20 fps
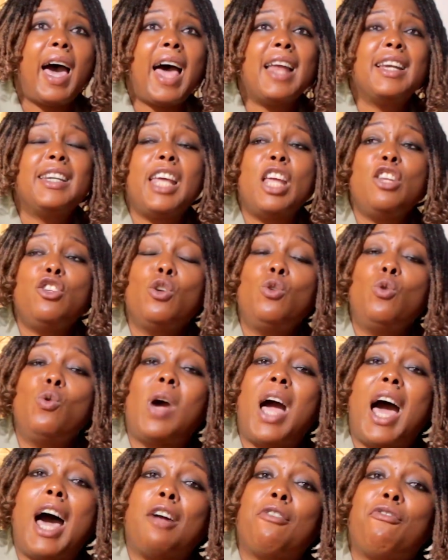And then you
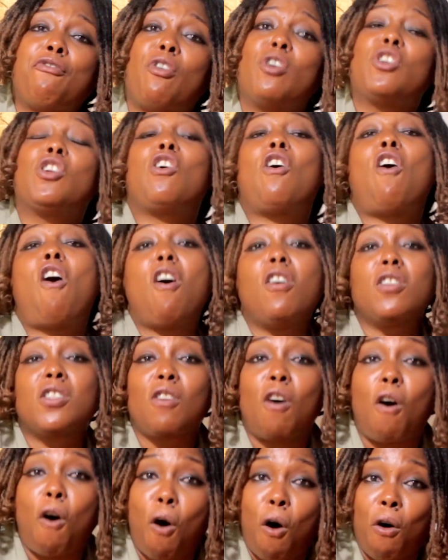look out for the cause
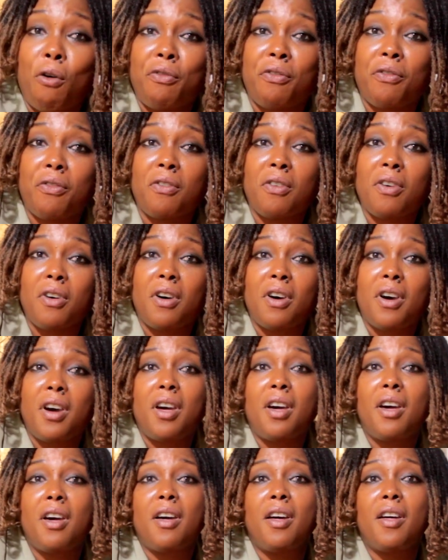of
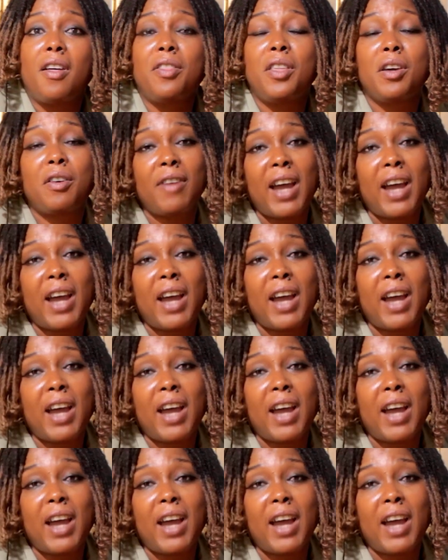the